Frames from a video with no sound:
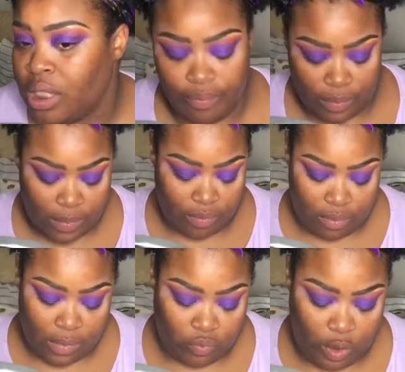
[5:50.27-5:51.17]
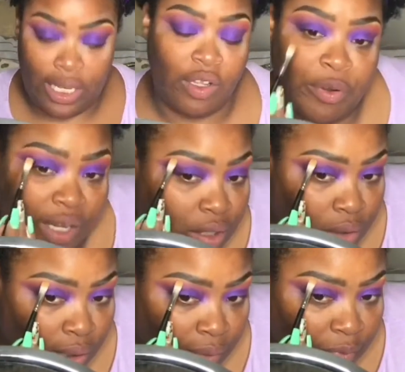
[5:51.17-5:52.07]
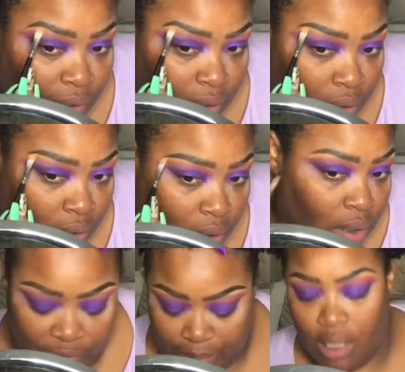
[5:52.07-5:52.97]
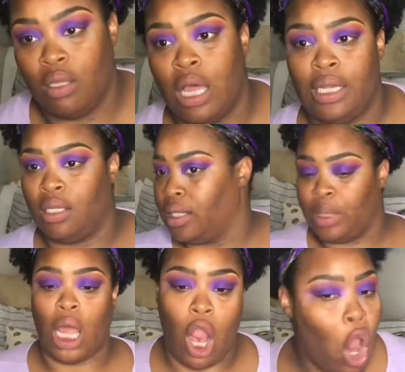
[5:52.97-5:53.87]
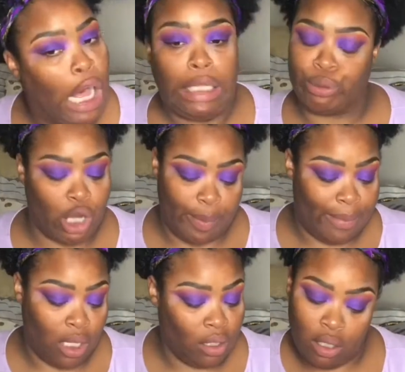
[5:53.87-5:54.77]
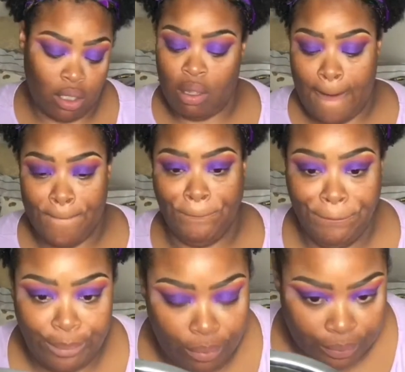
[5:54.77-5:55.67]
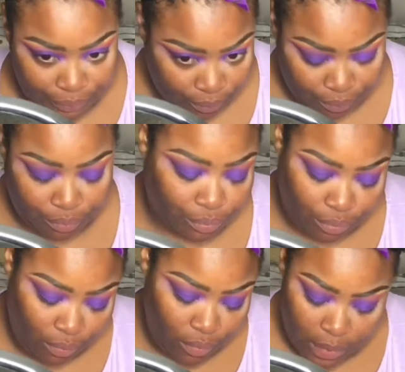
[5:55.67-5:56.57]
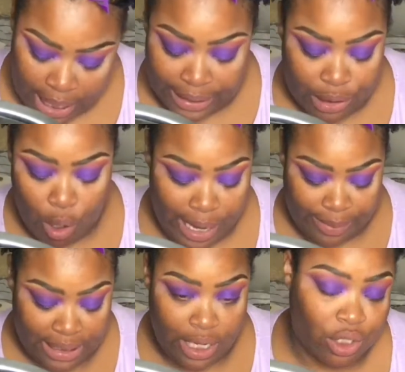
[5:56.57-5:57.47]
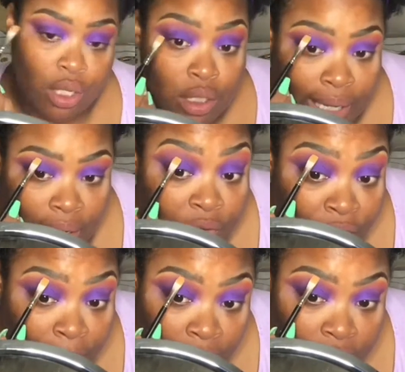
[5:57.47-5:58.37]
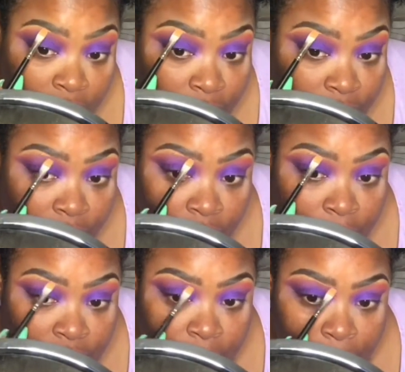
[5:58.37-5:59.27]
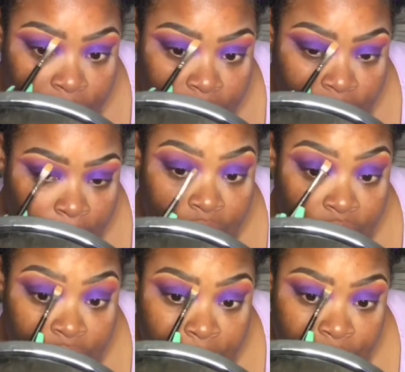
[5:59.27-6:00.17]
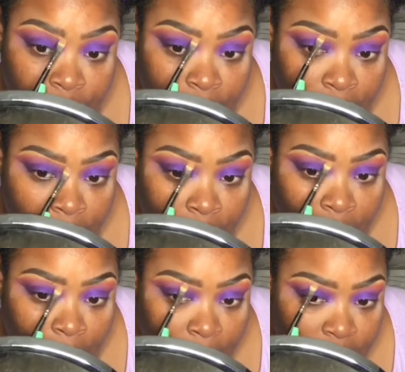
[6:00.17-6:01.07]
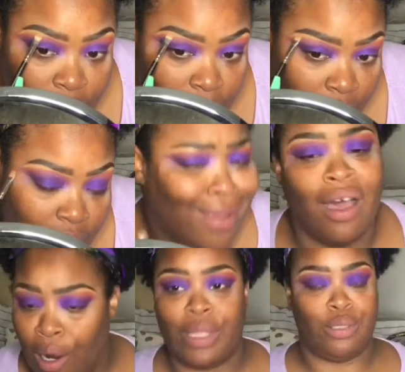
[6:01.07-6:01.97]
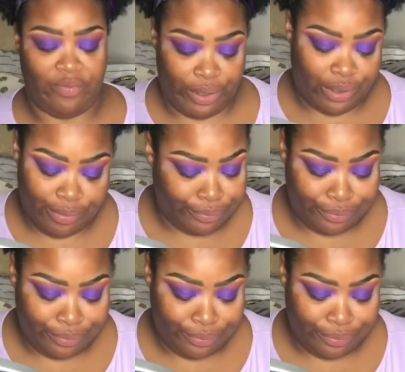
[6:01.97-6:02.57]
I'm also going back into the concealer just to touch and clean up that line right near my brows. I want it to be separated, but I want it to be blended. This is just